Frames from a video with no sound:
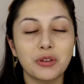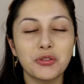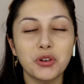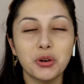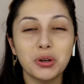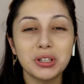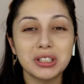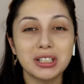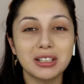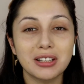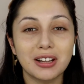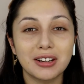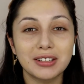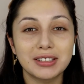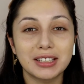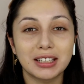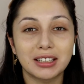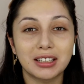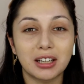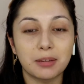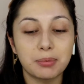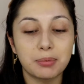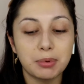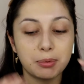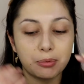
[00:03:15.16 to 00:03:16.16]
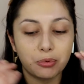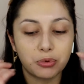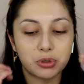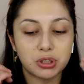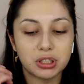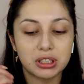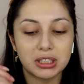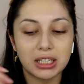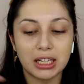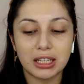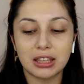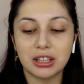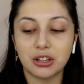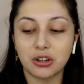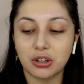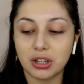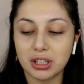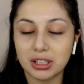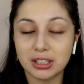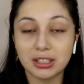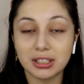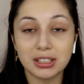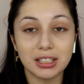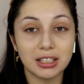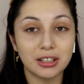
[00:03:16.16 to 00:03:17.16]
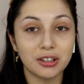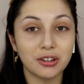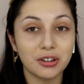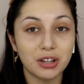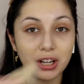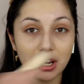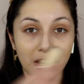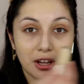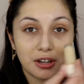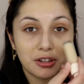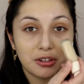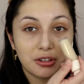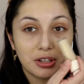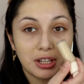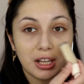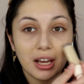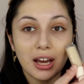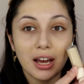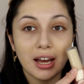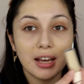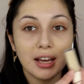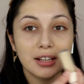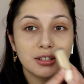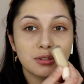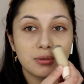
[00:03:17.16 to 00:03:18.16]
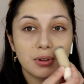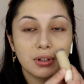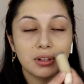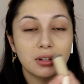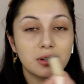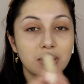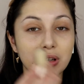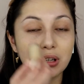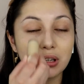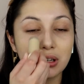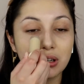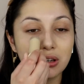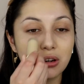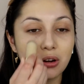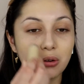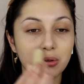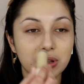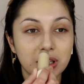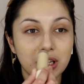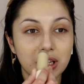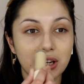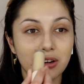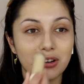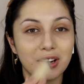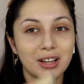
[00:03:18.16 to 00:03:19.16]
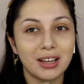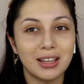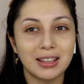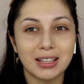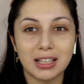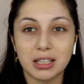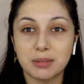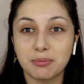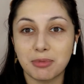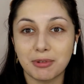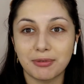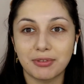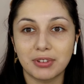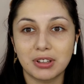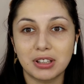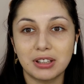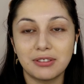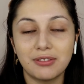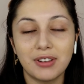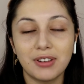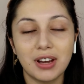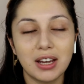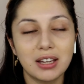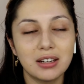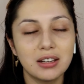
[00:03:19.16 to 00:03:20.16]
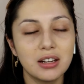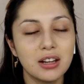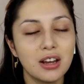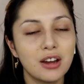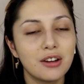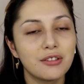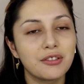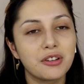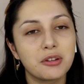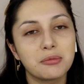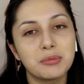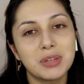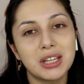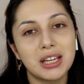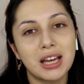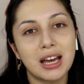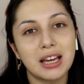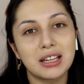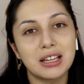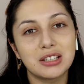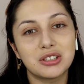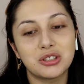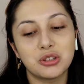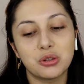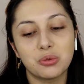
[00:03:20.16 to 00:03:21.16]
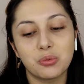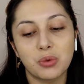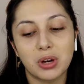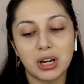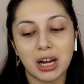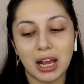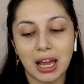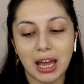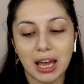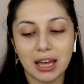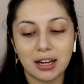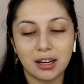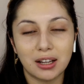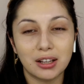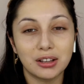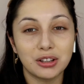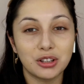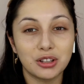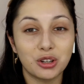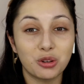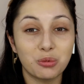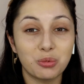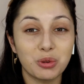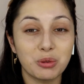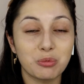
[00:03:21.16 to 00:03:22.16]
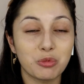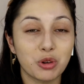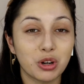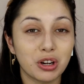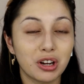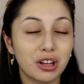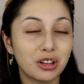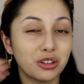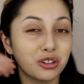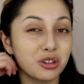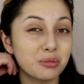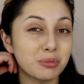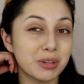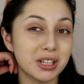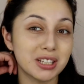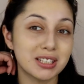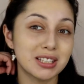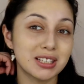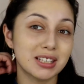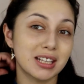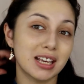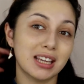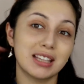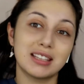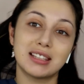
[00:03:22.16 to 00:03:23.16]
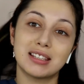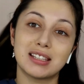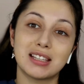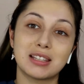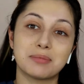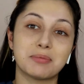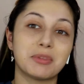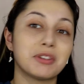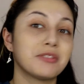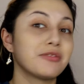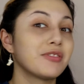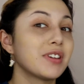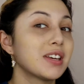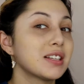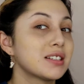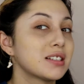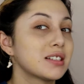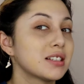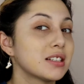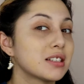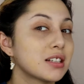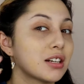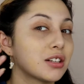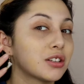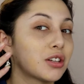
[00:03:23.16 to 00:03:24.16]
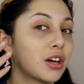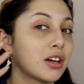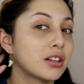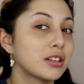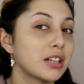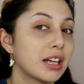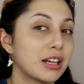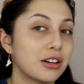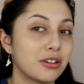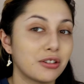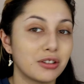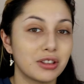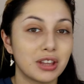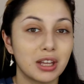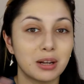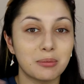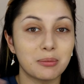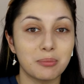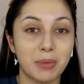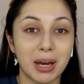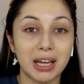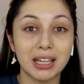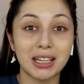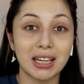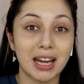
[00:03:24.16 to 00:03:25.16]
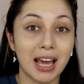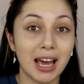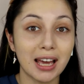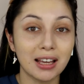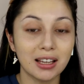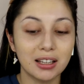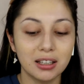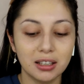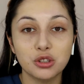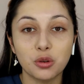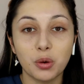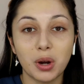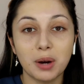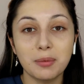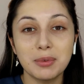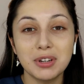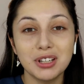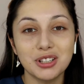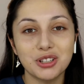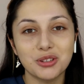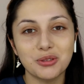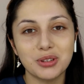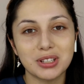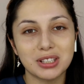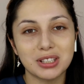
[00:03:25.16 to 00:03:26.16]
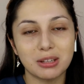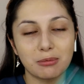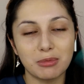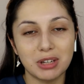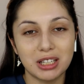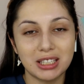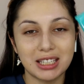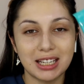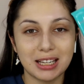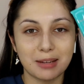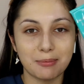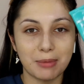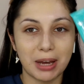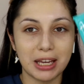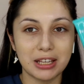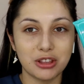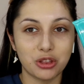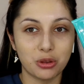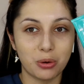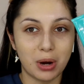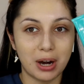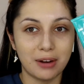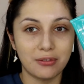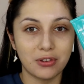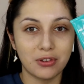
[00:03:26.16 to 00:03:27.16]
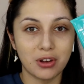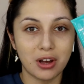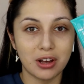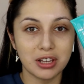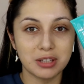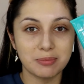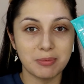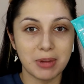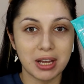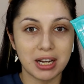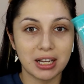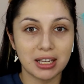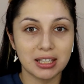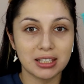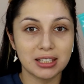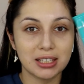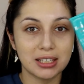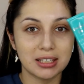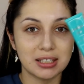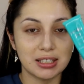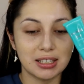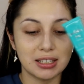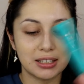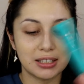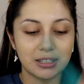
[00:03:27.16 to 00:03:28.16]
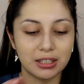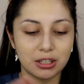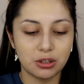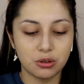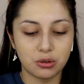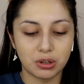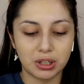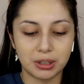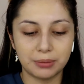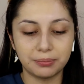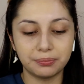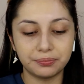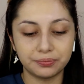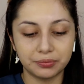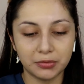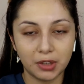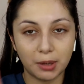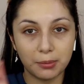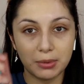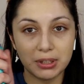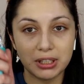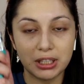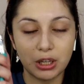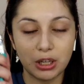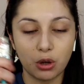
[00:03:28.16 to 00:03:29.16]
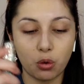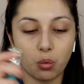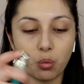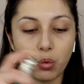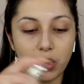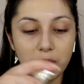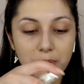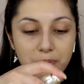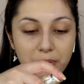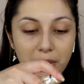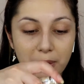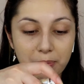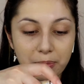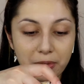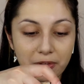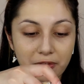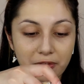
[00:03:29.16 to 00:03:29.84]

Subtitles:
I've noticed a lot of TikTok people just take their concealer under the eyes or on the nose area, and that's perfectly fine. For me, I do want to add a little bit more color to my skin since my face is a lot lighter than my neck. So what I'm going to do is I'm going to take my Thrive Cosmetics CC cream. I'm going to take 1 pump